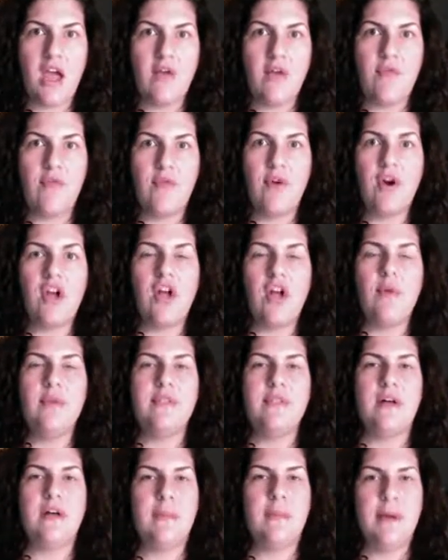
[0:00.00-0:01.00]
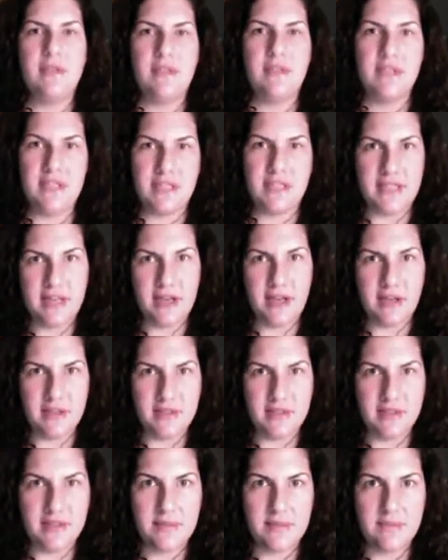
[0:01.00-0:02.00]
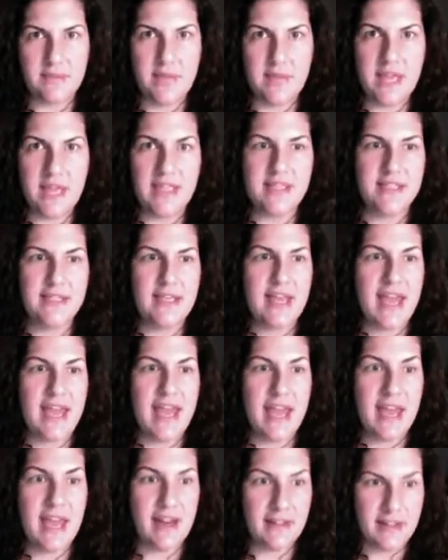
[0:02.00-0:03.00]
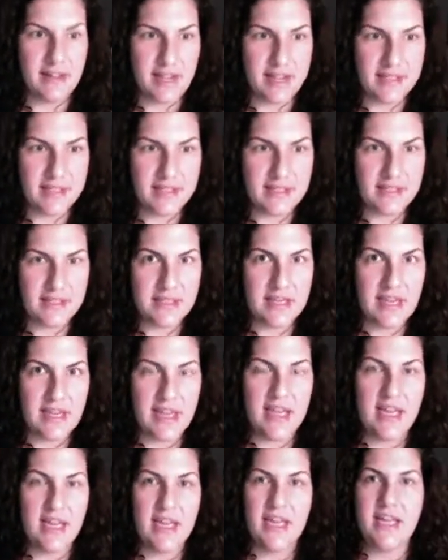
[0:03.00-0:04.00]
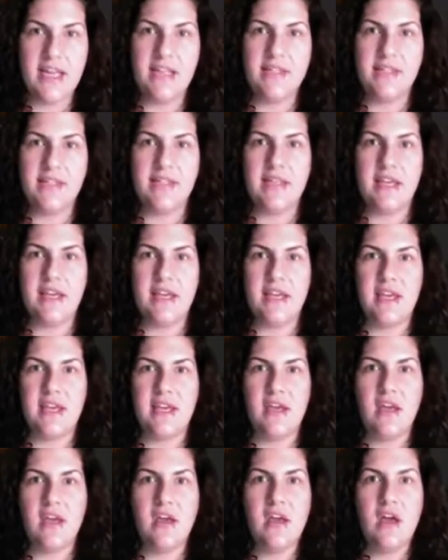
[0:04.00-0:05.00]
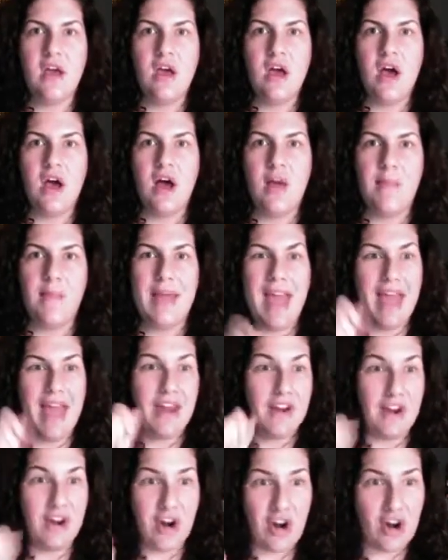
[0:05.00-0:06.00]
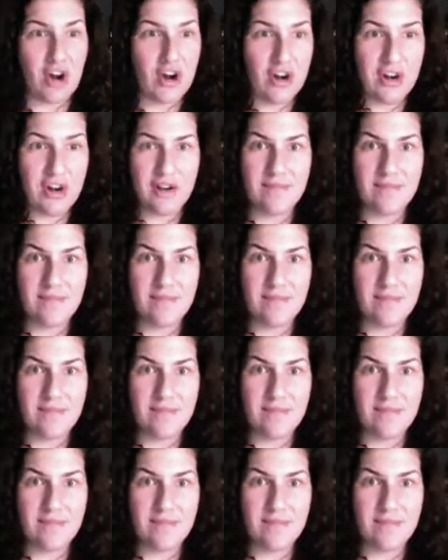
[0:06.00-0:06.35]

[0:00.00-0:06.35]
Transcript: Virgo is all about the details. It's the analyst. It is the editor,